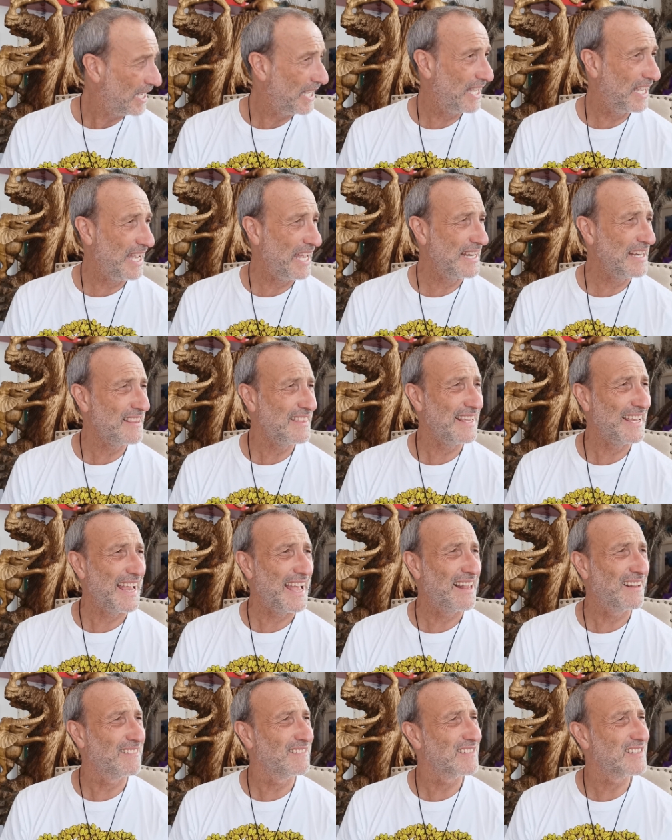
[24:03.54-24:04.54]
Uh, anything
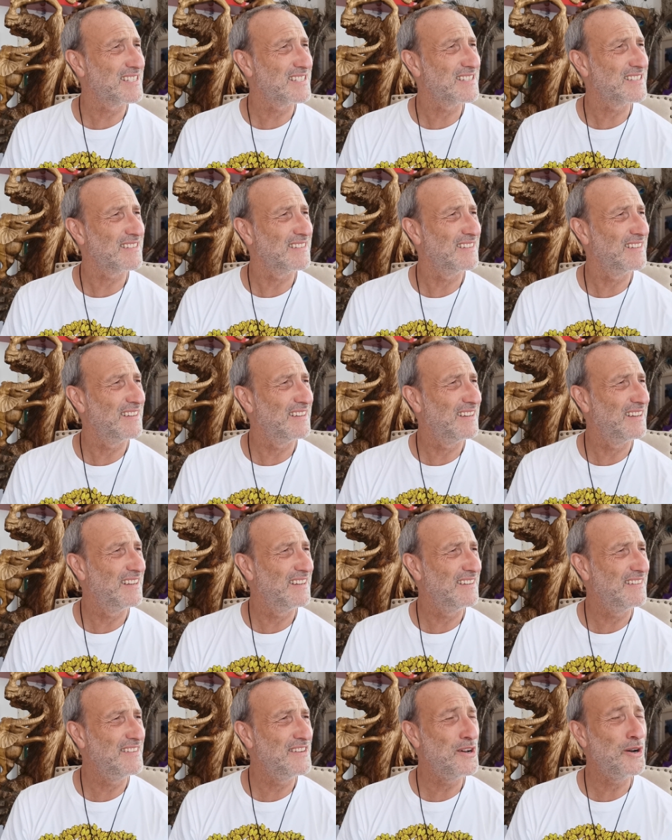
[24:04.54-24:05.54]
else?
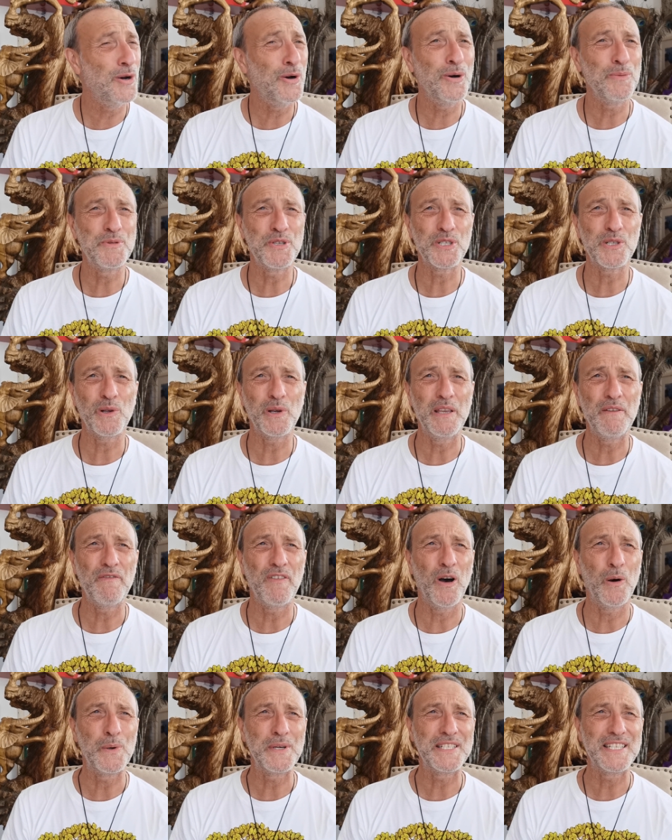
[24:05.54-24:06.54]
No, I'm just looking
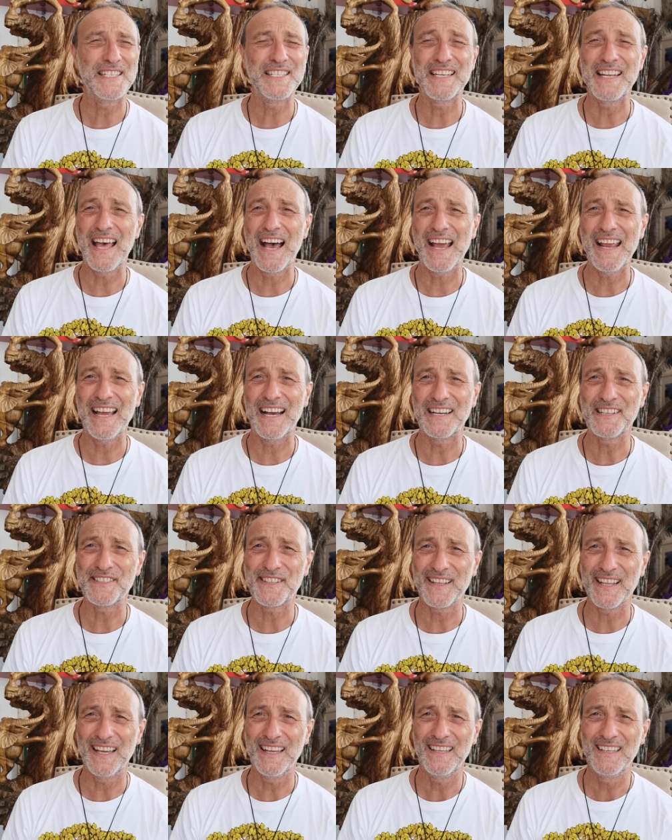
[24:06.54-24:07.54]
forward to tonight,
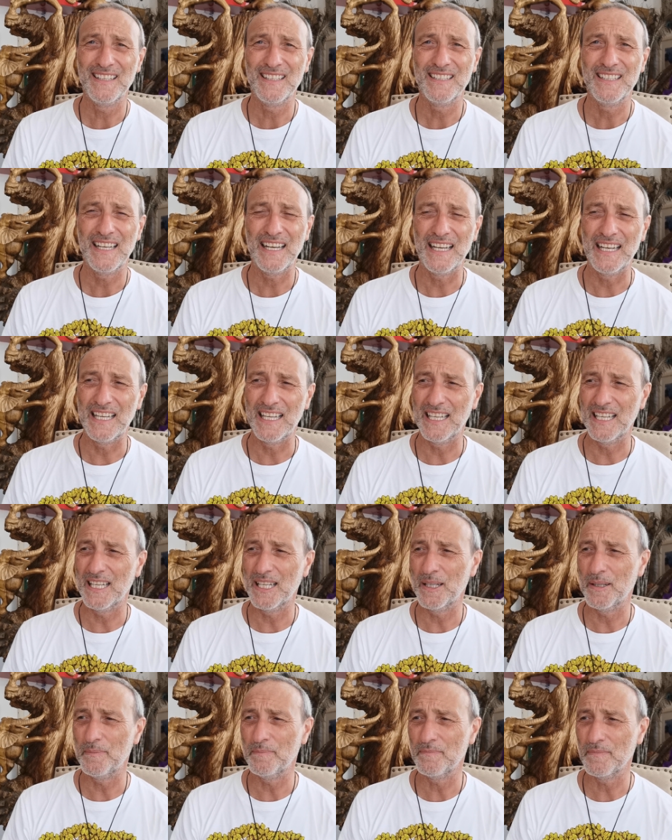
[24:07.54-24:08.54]
actually.
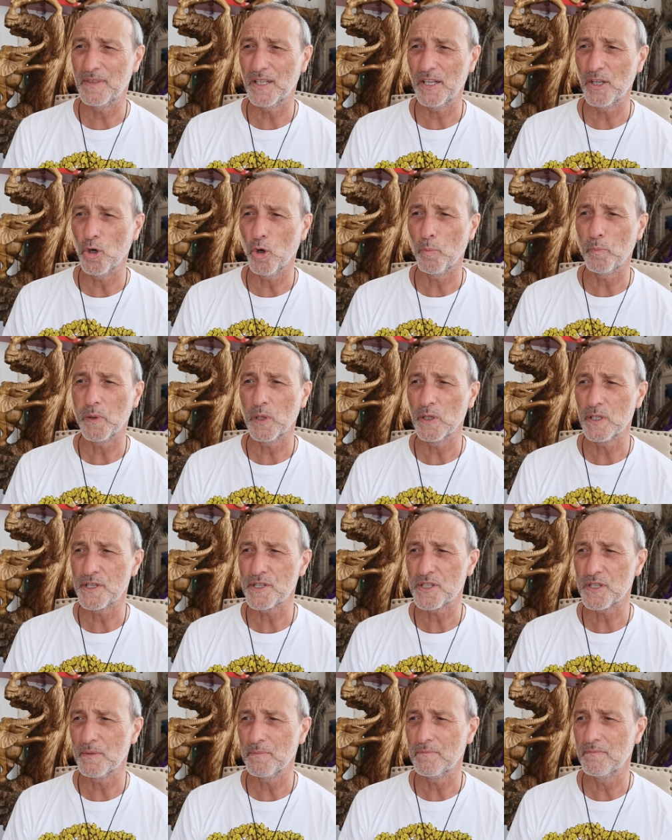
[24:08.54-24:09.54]
I'm going to
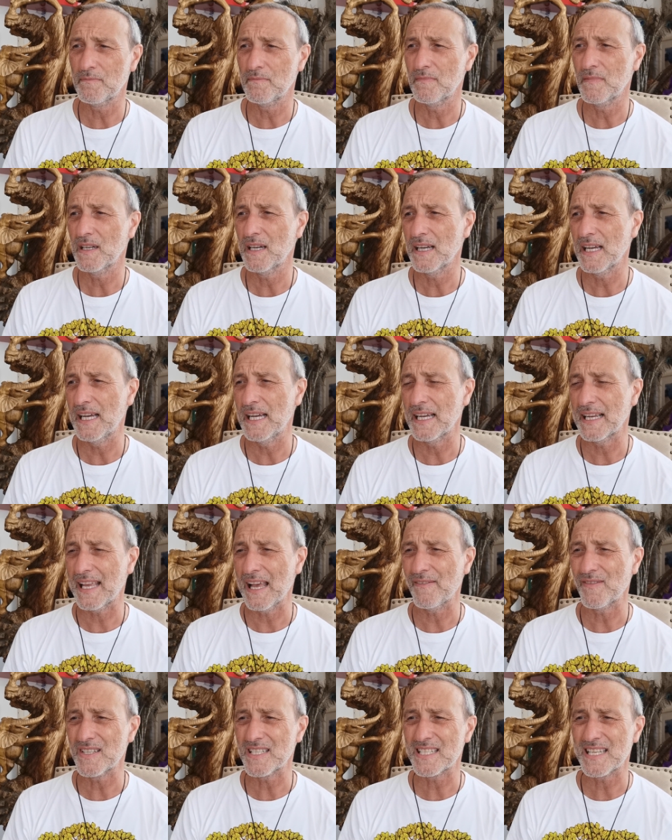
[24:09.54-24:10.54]
upload some uh,
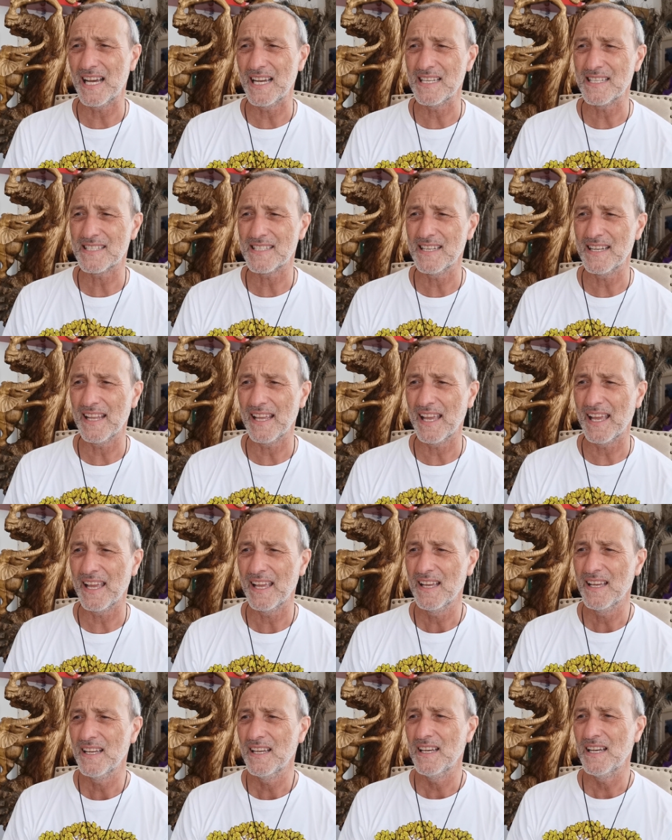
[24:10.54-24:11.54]
cavern sites
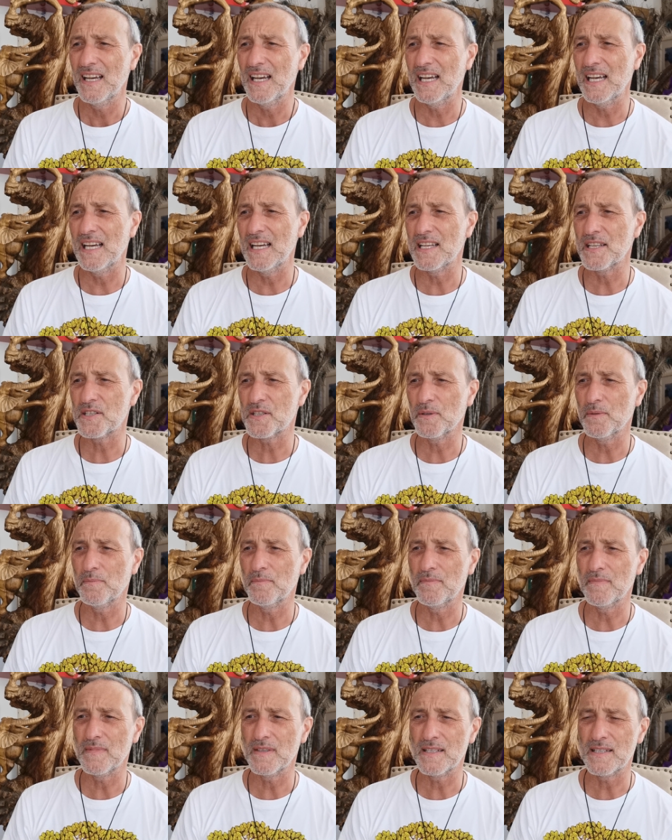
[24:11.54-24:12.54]
today, uh,
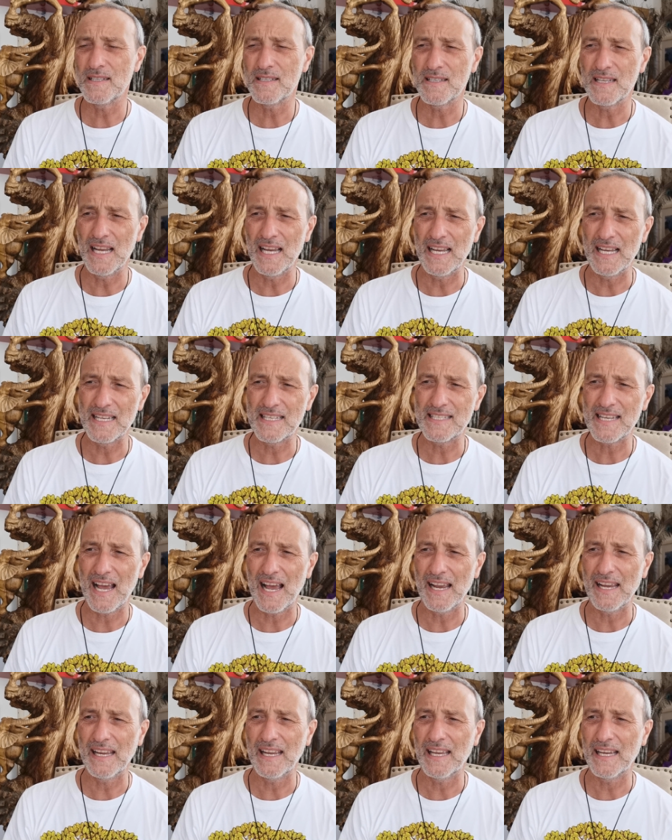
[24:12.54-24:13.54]
some... Uh,
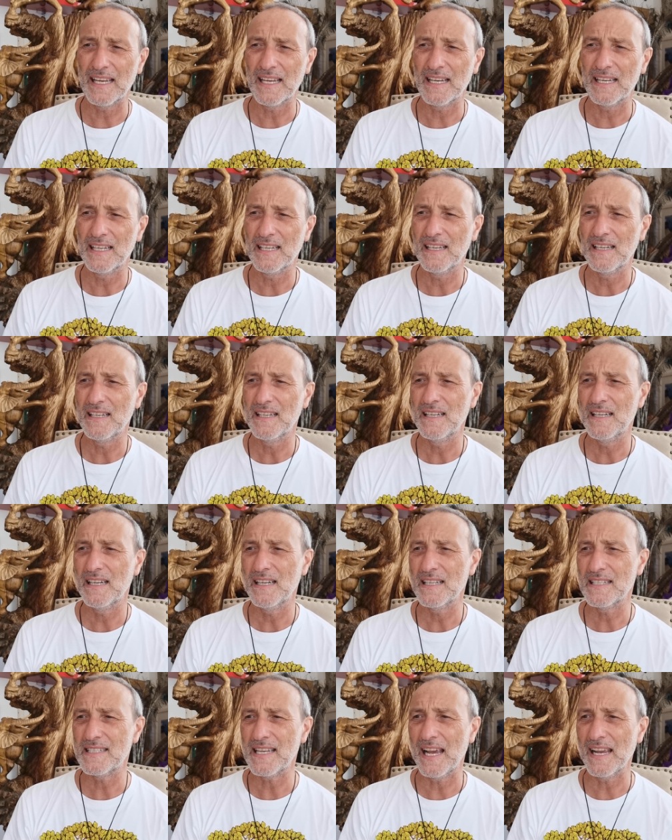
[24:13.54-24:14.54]
tiger,
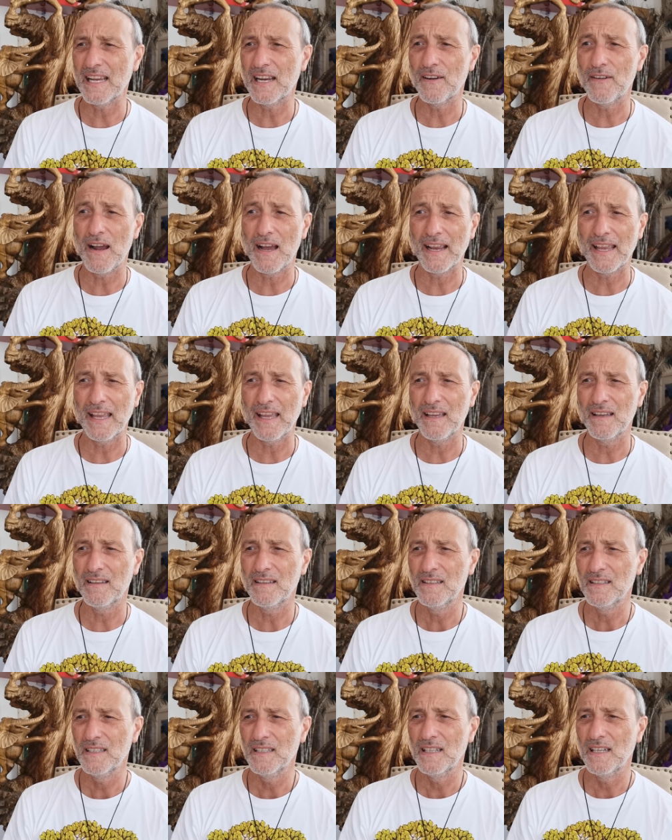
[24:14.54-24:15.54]
tiger agate.
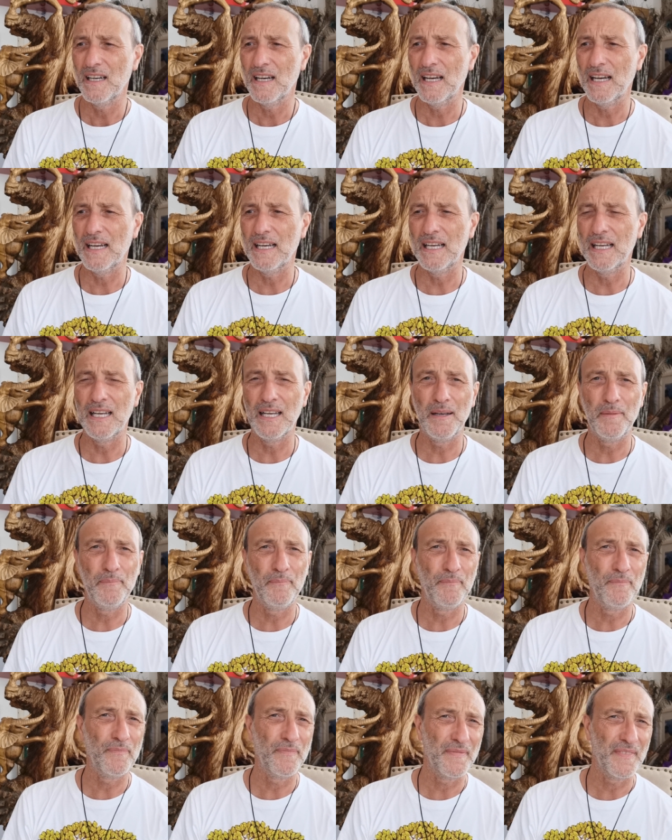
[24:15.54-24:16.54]

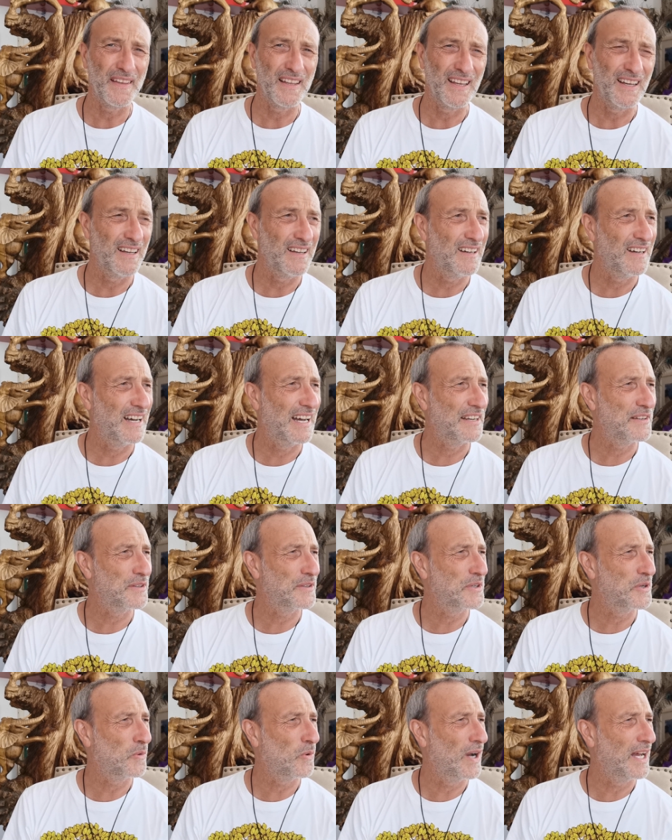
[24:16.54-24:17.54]
Um, I
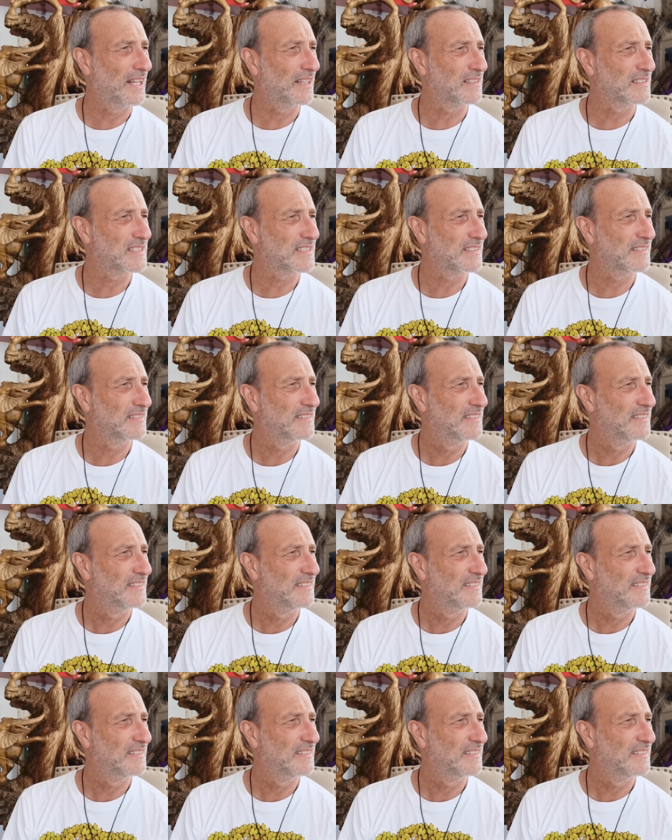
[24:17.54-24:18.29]
don't know what else.